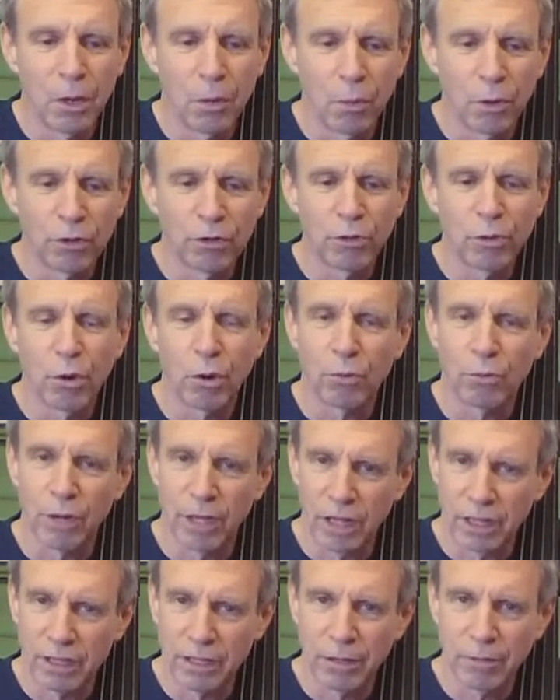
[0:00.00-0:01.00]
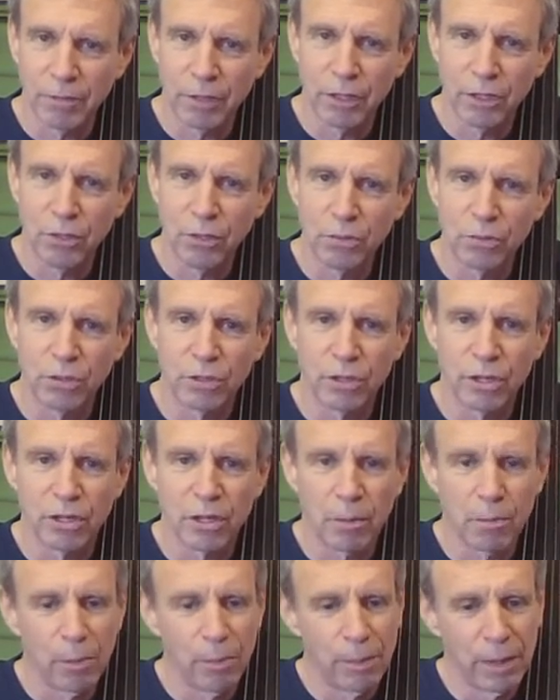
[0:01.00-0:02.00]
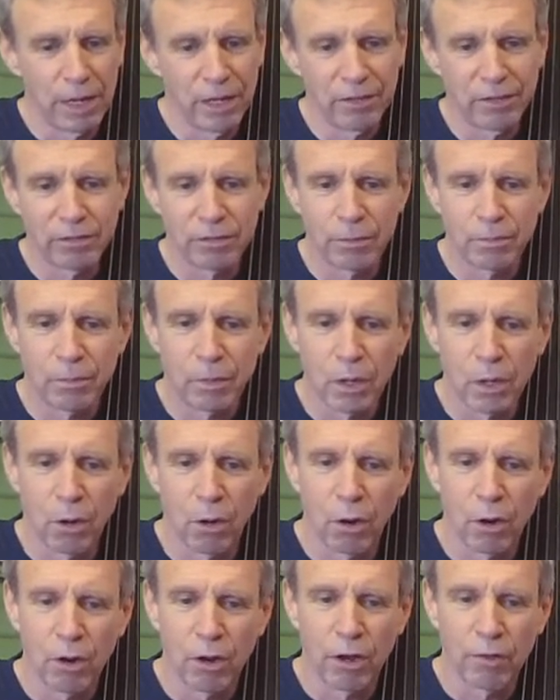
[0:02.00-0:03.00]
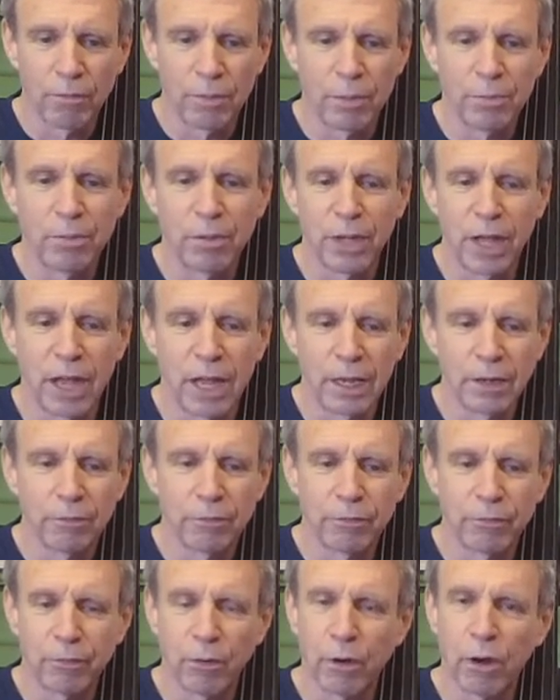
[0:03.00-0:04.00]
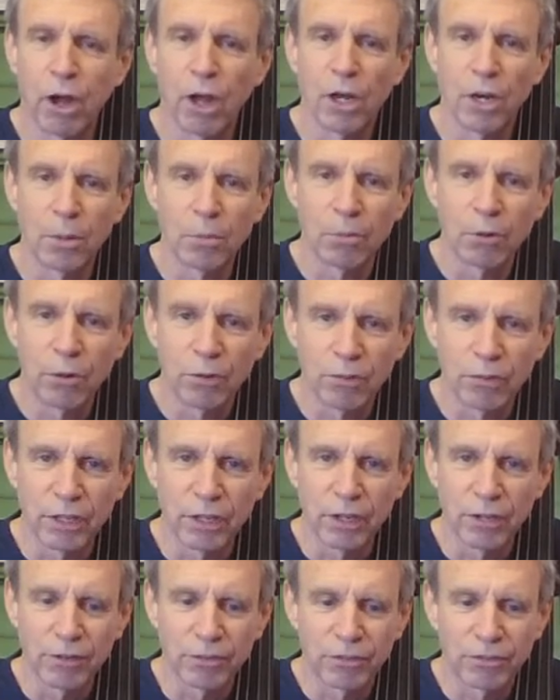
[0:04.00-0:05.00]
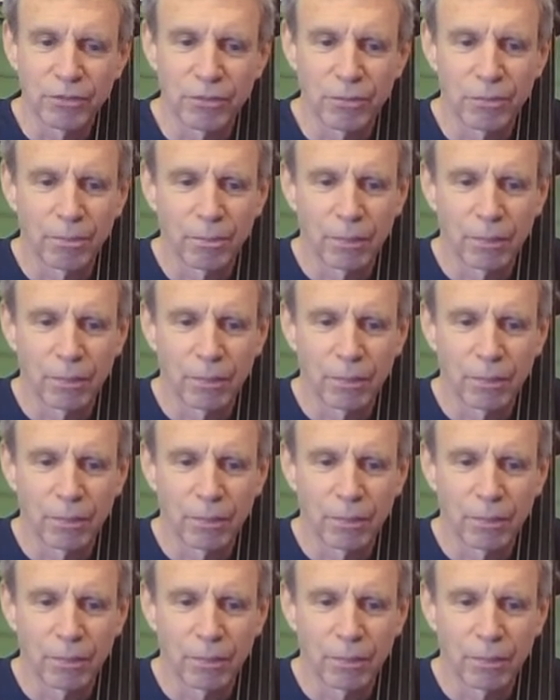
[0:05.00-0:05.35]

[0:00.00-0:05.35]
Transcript: Whether you are relatively new to the double bass or have been playing for a number of years,